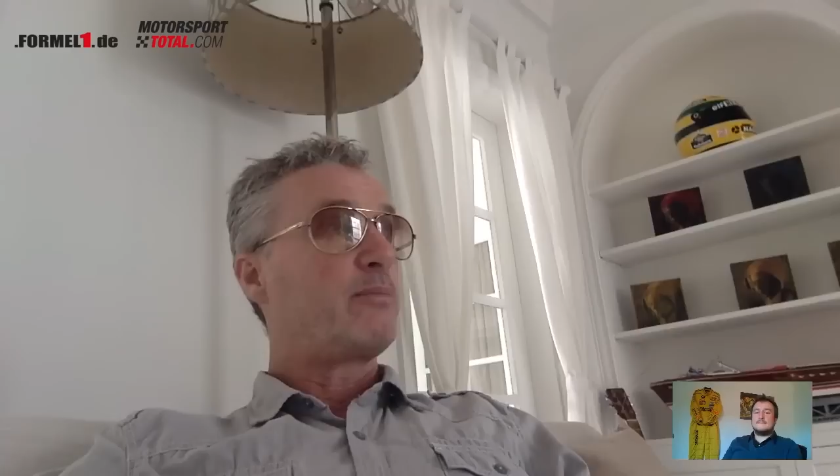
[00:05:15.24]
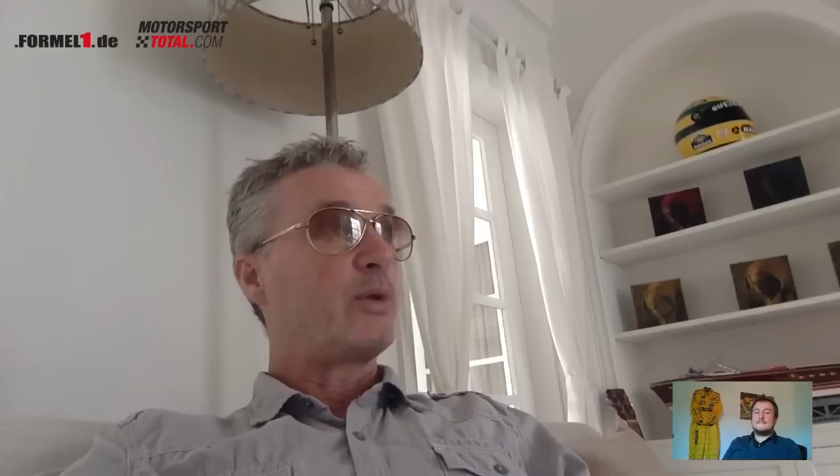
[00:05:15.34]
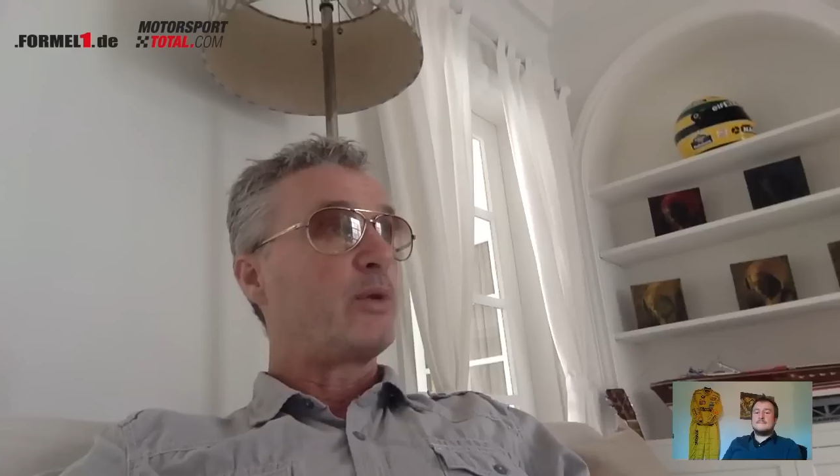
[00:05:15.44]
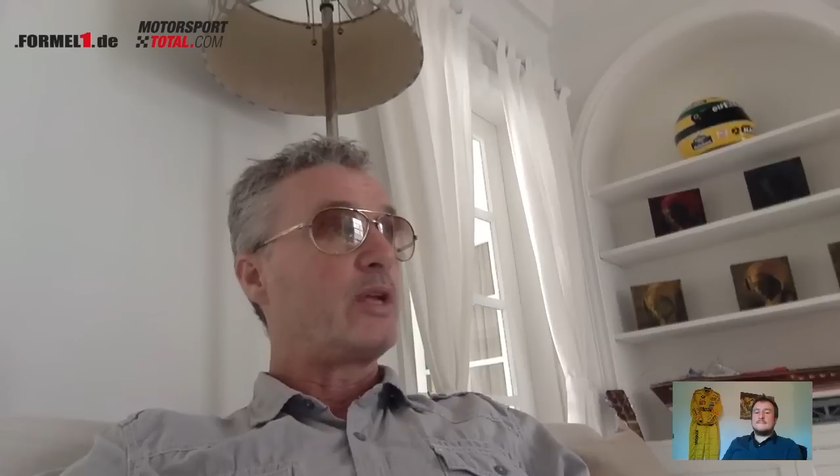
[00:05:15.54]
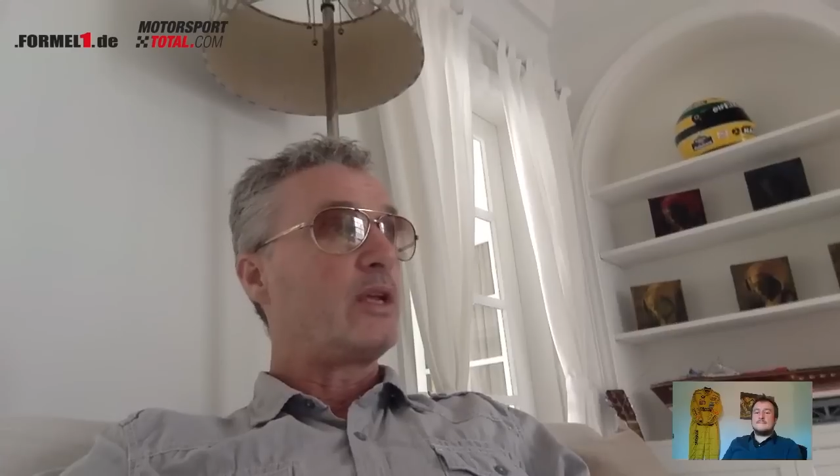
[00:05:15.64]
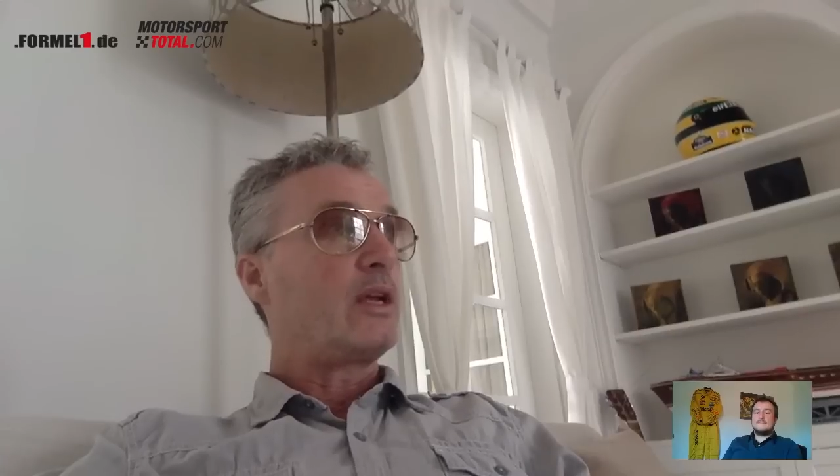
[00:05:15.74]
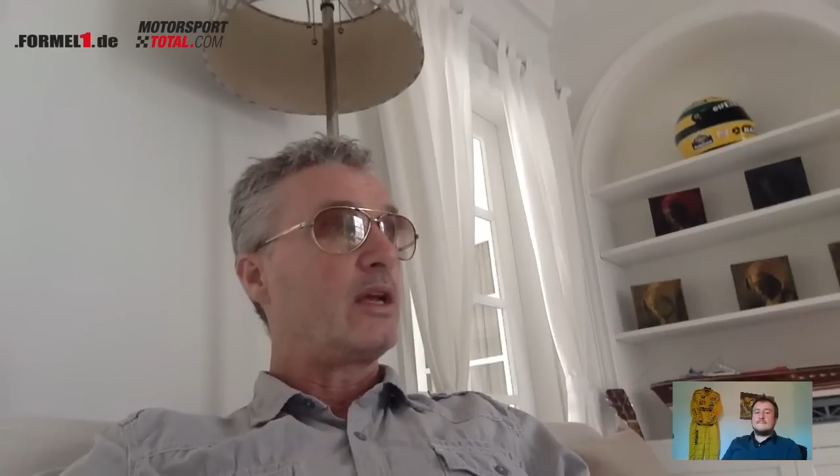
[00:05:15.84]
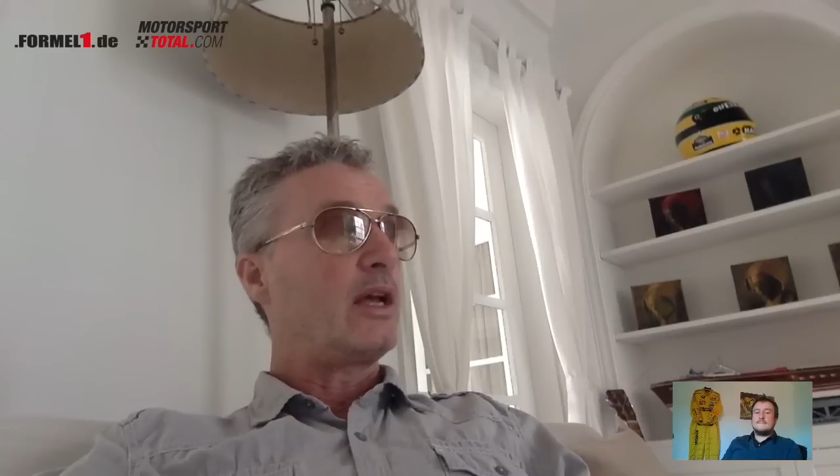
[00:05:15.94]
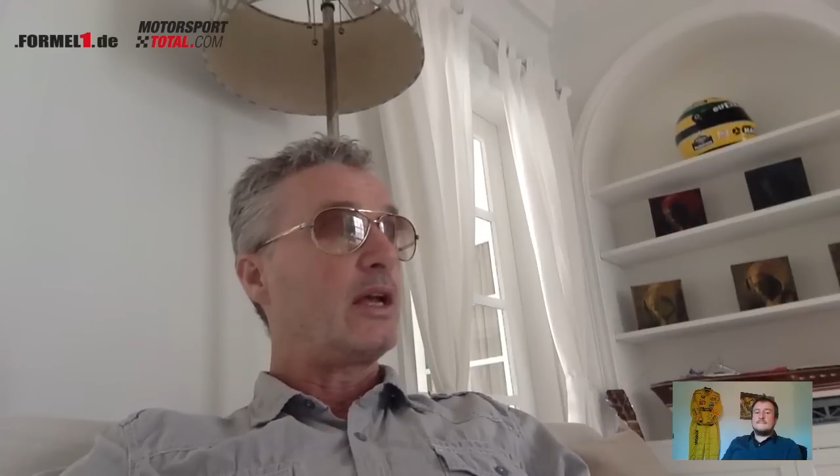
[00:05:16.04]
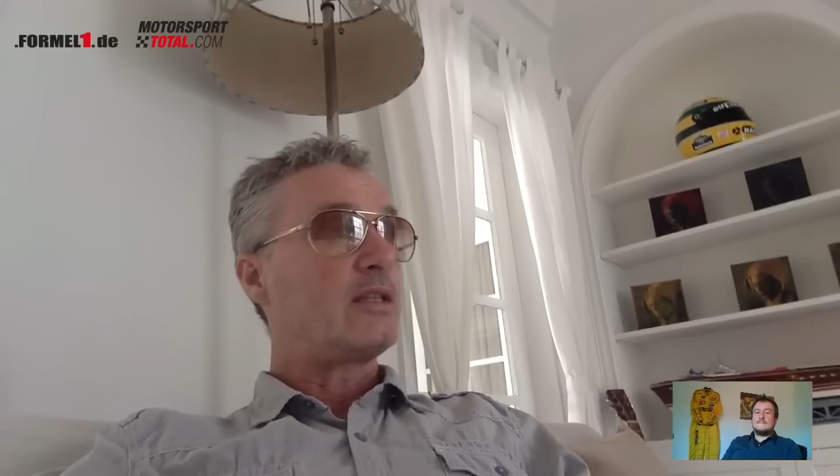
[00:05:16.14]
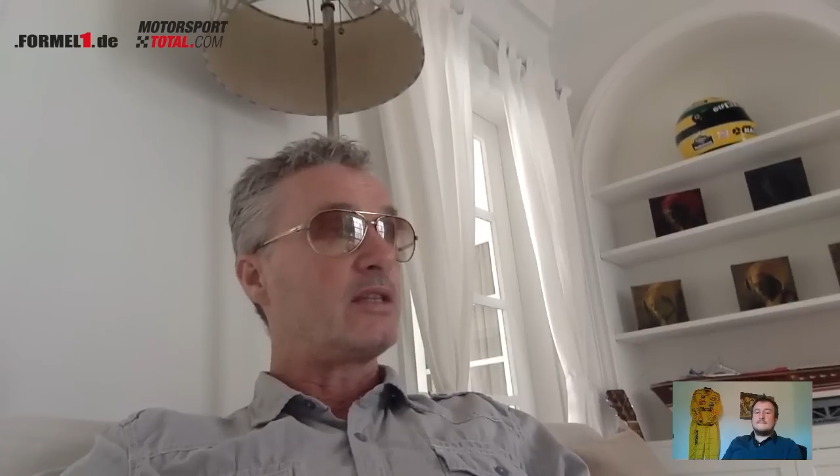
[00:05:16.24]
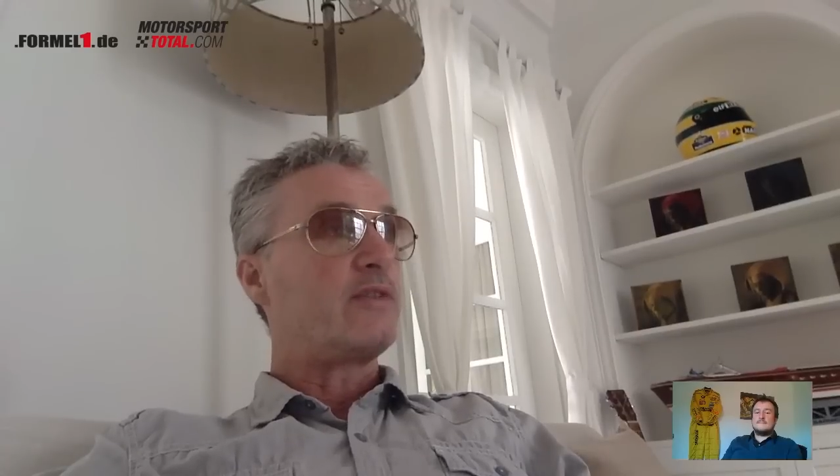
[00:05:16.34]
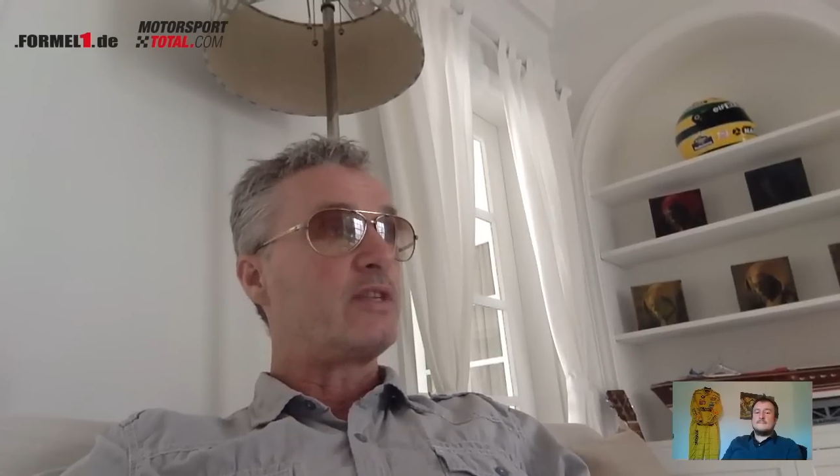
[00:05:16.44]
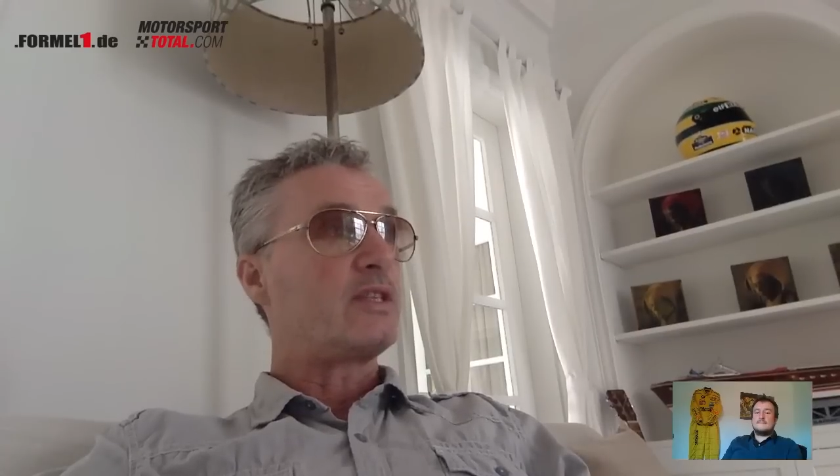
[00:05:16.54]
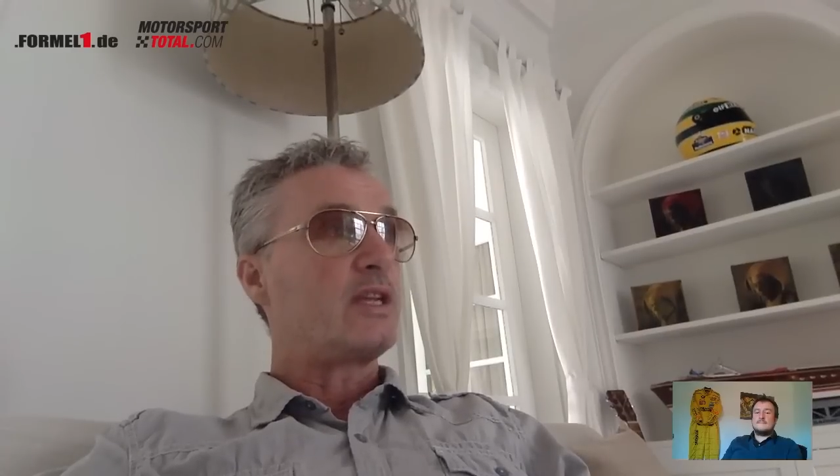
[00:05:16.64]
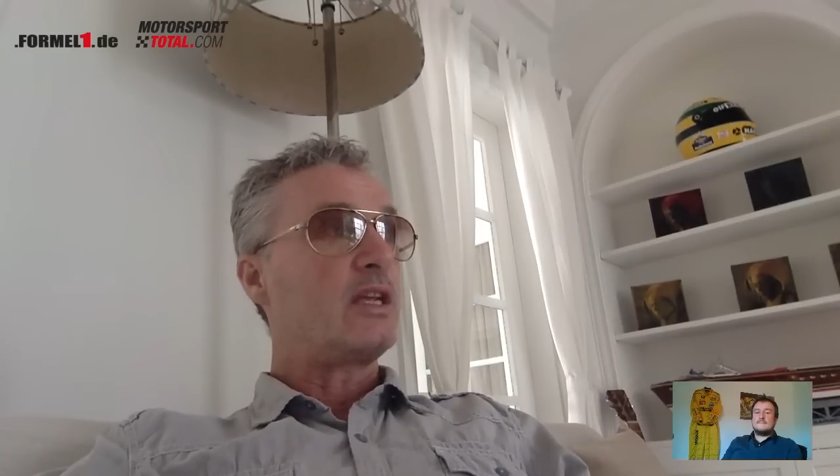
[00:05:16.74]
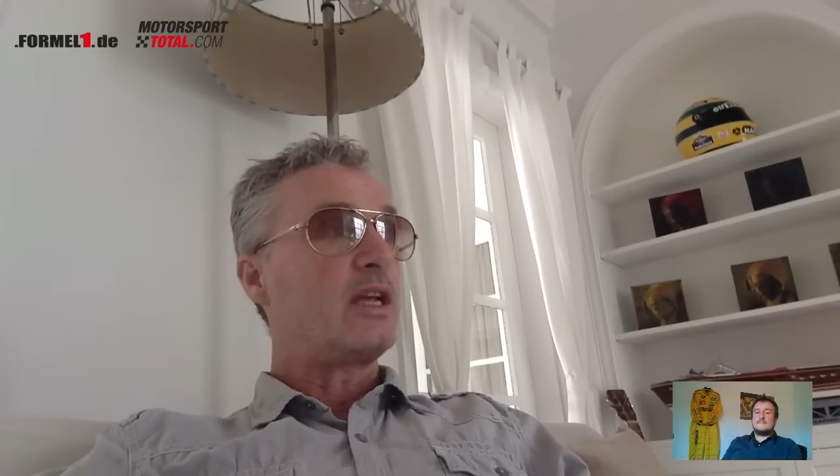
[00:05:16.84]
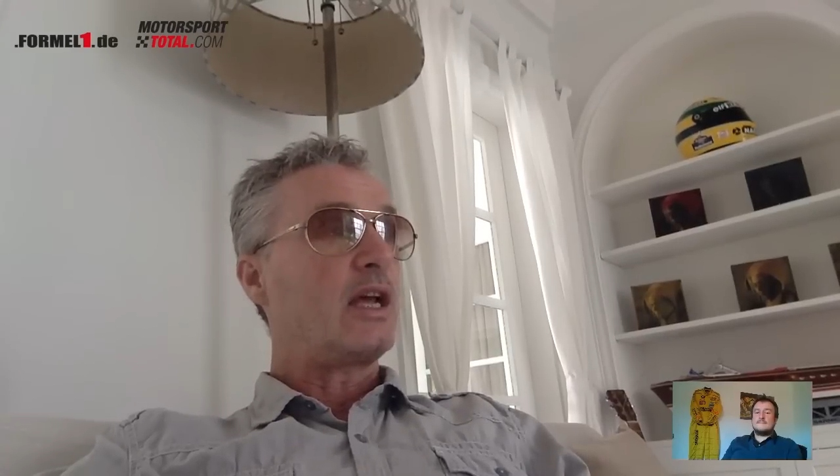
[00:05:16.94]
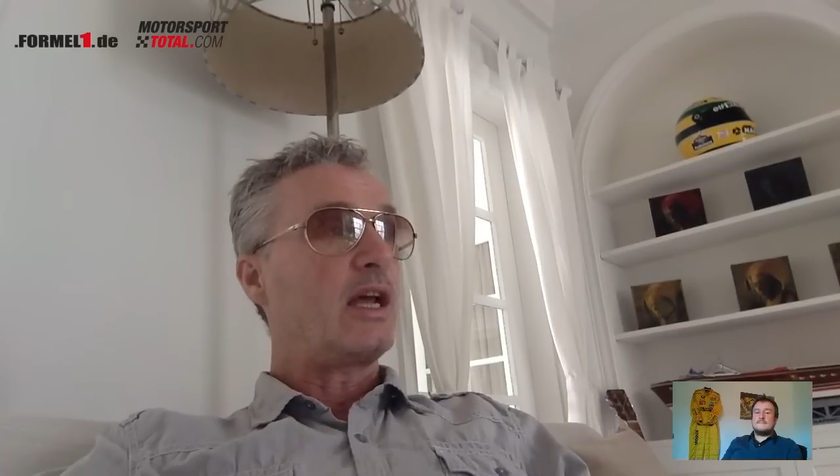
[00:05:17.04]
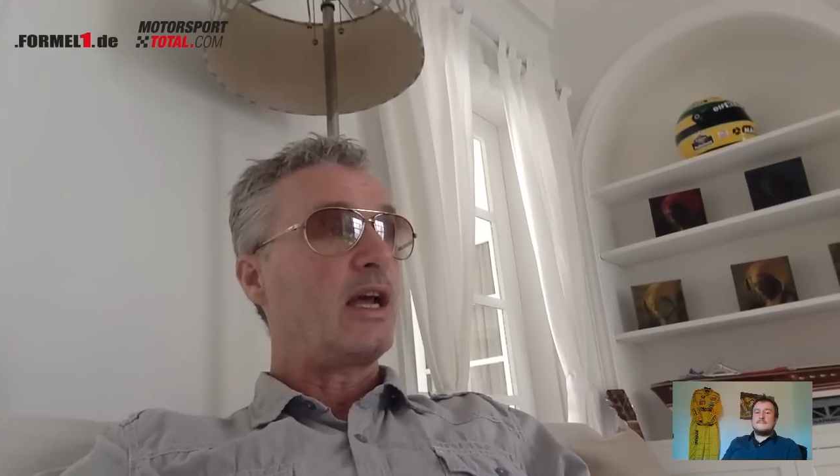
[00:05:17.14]
Bernie and
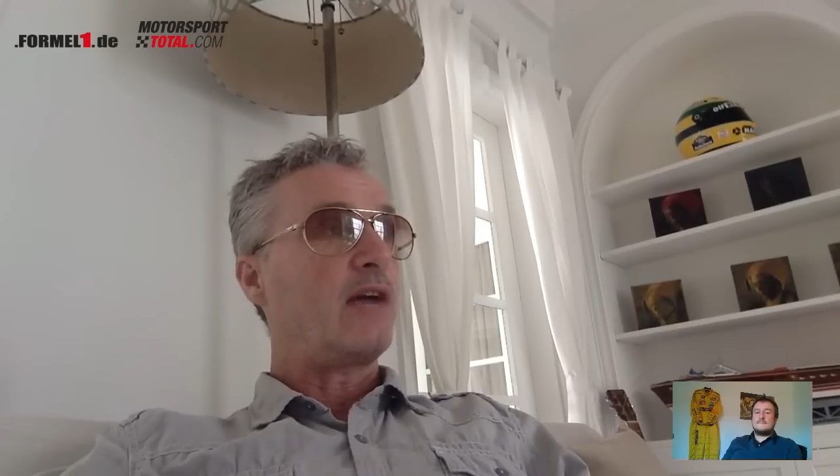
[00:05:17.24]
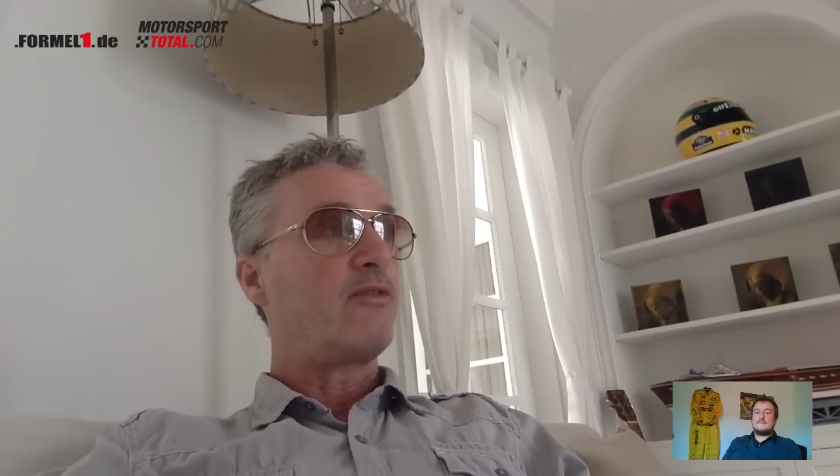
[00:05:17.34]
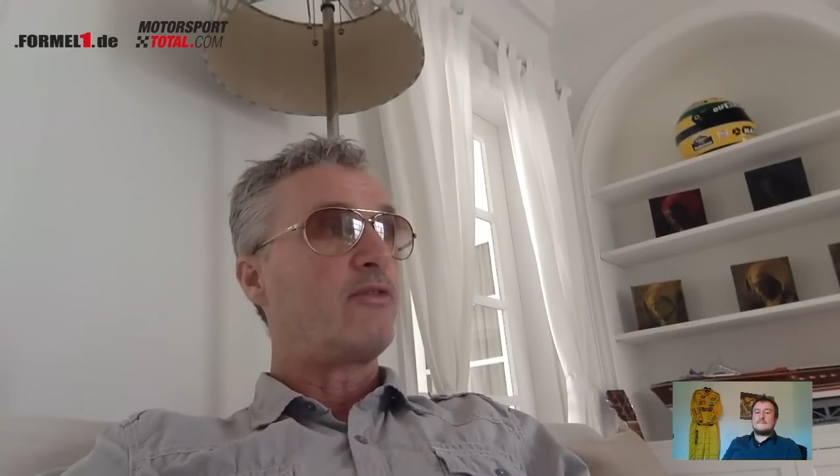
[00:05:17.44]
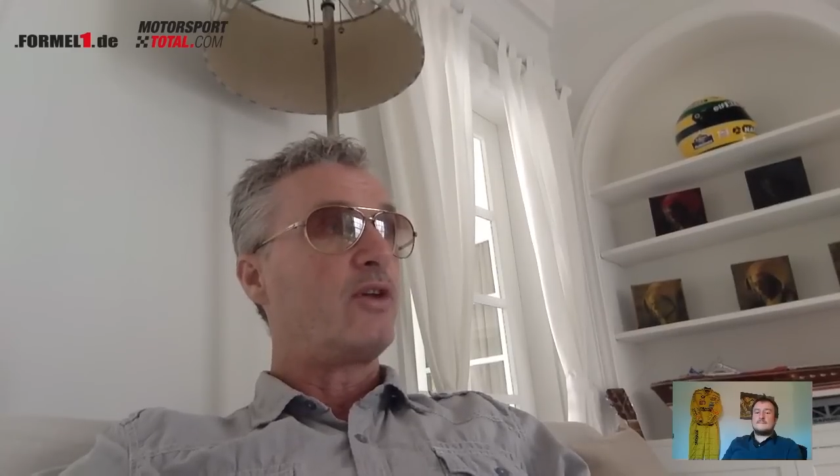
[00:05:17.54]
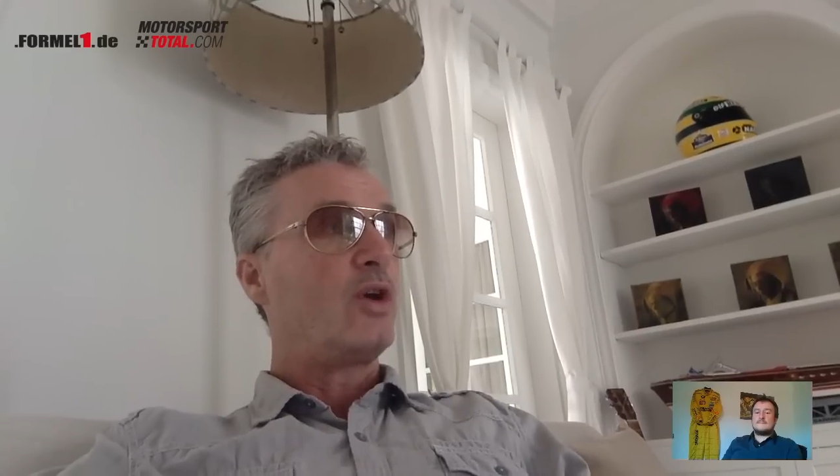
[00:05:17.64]
CBC have